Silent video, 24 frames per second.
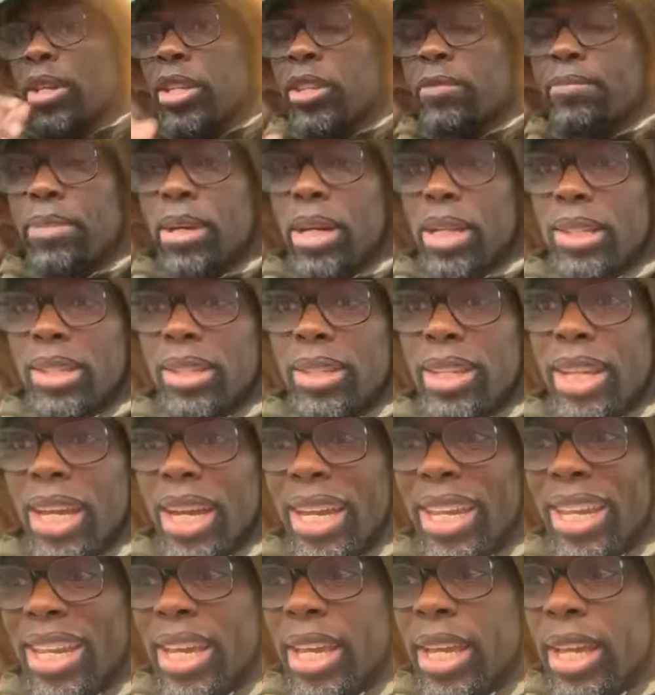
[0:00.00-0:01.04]
1 minute past
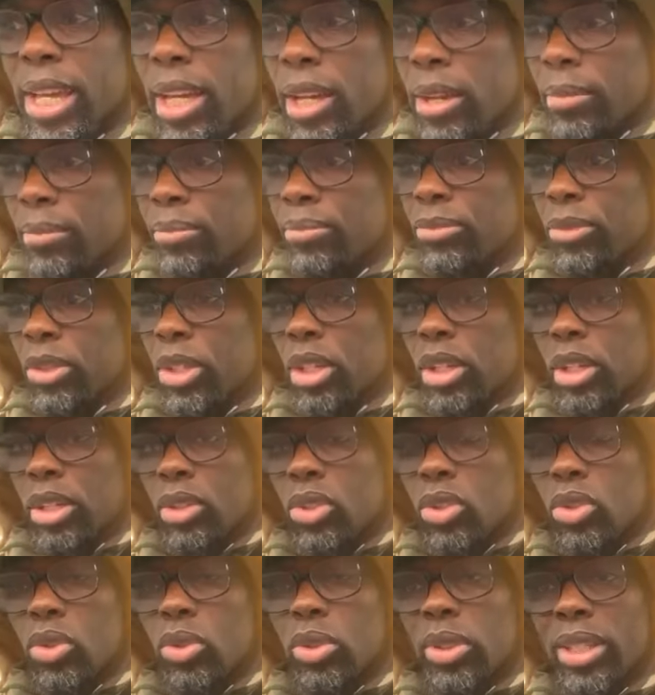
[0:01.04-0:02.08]
9 a.m.
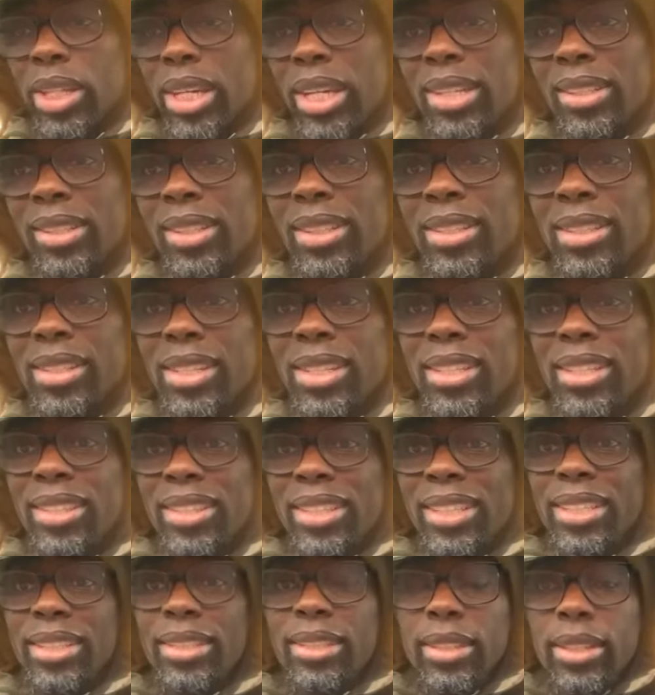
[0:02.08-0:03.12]
Today is the
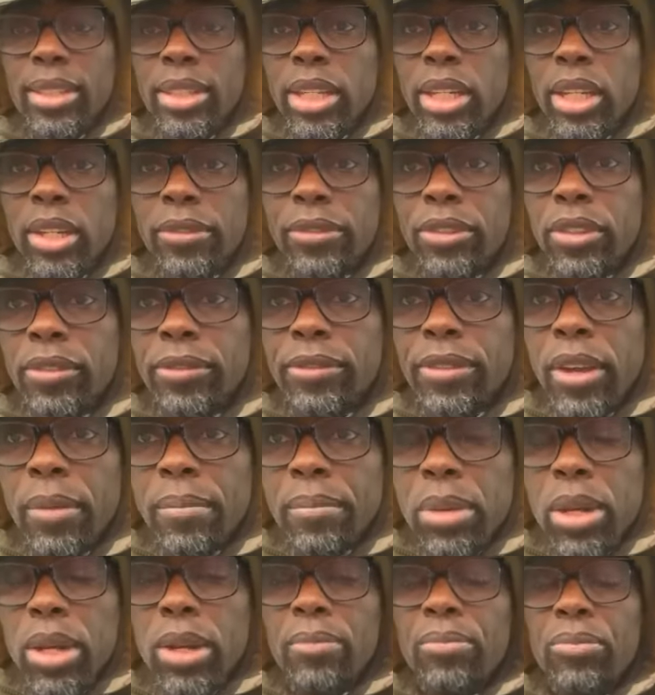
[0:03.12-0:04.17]
16th day of
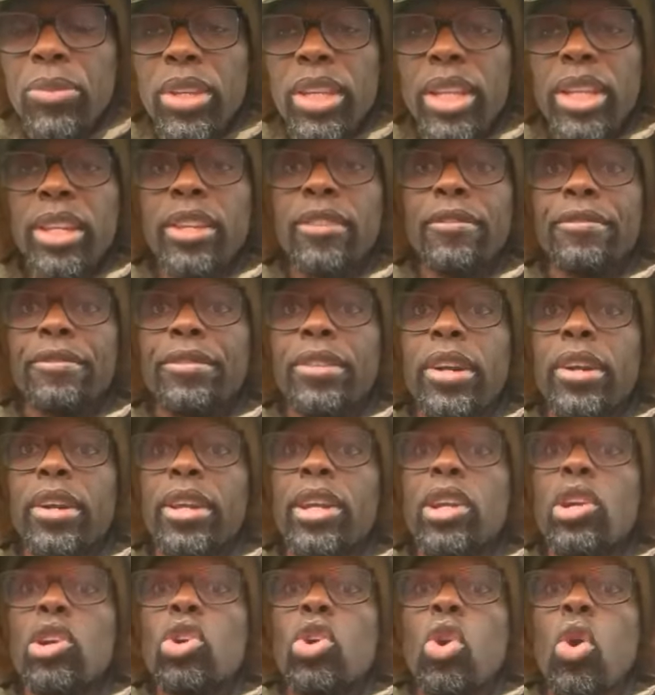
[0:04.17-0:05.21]
November in a
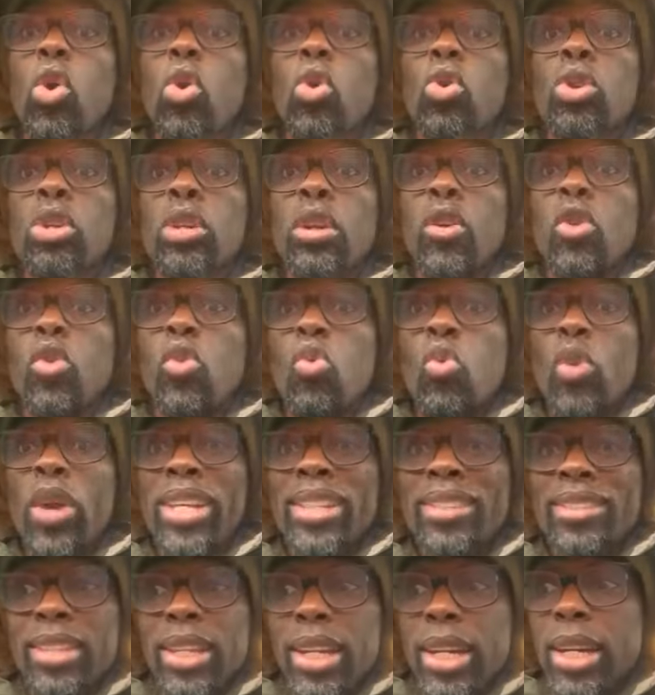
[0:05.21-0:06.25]
very cold
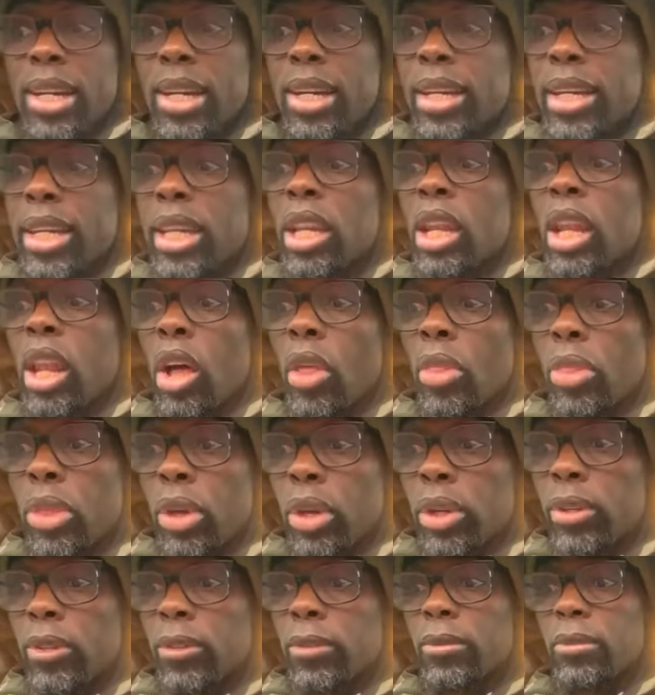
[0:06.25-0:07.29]
winter in
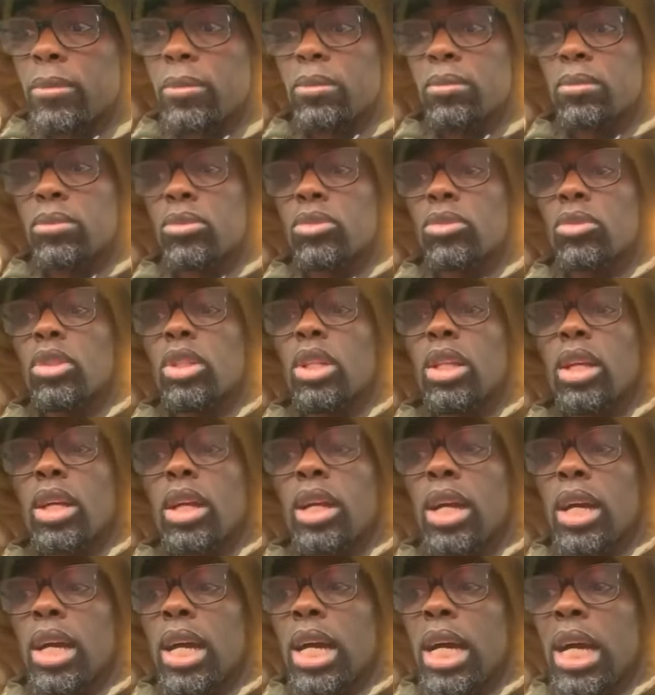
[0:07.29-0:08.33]
London.
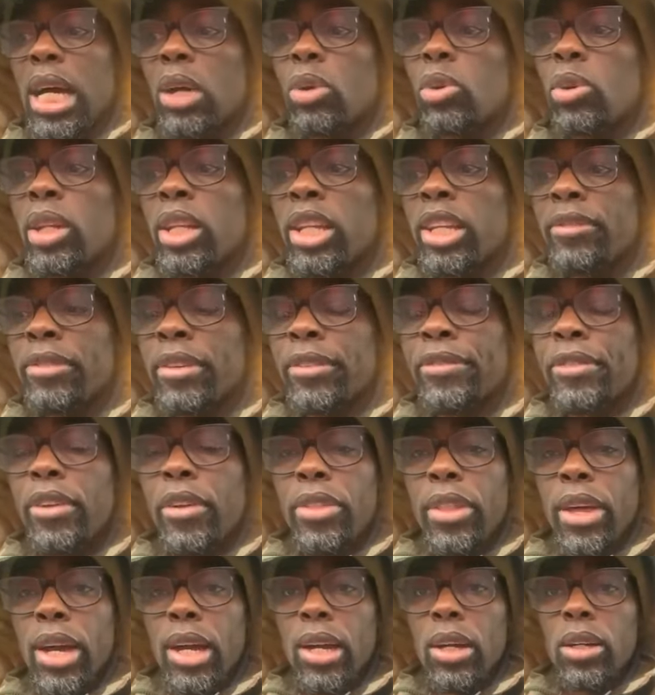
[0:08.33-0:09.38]
I will leave it
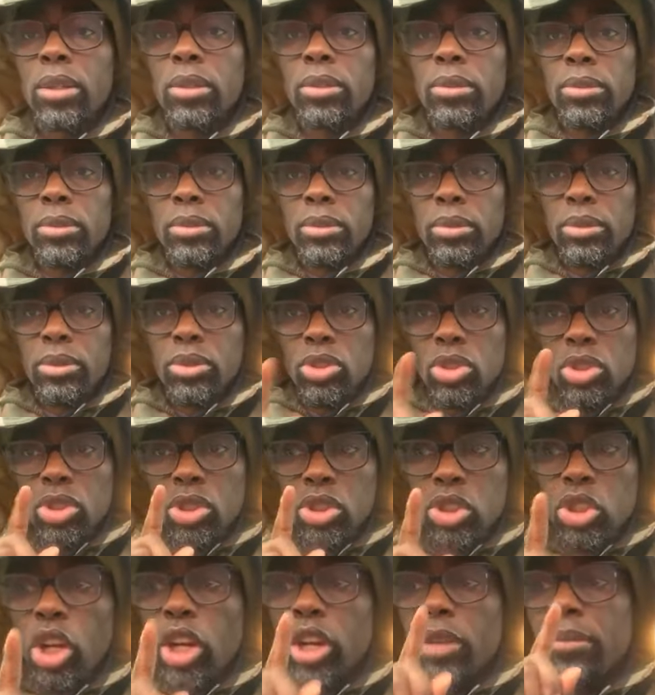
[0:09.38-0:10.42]
for now.
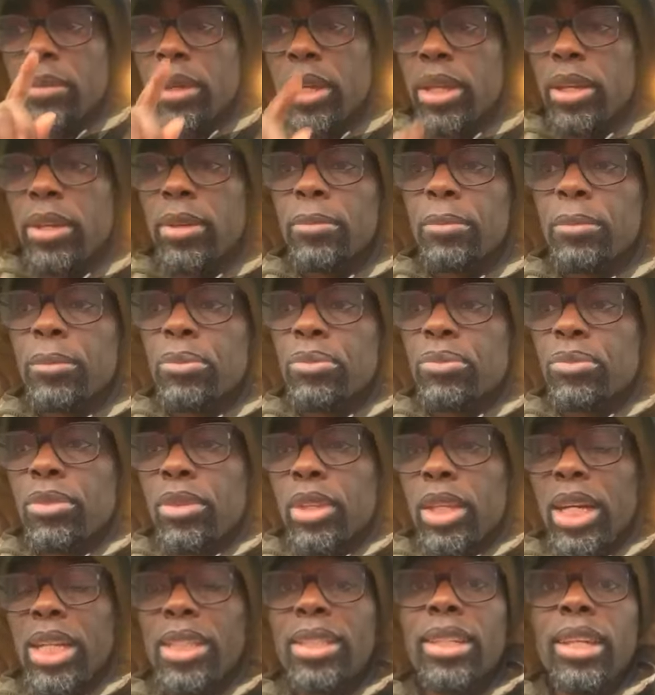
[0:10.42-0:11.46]
Join me
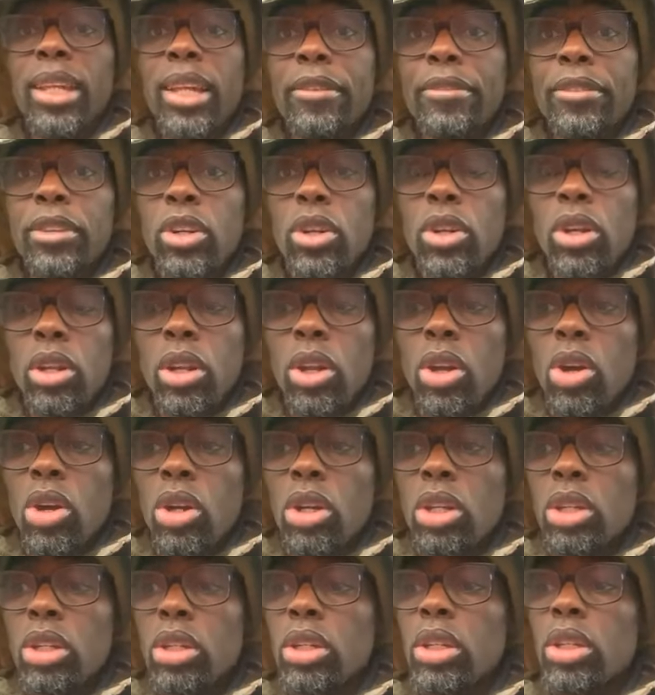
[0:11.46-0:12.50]
at 11
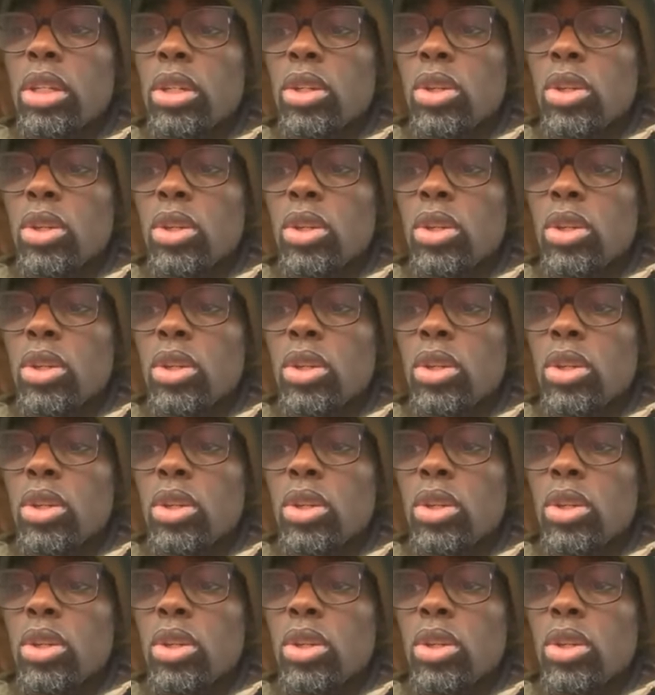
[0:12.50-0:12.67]
o'clock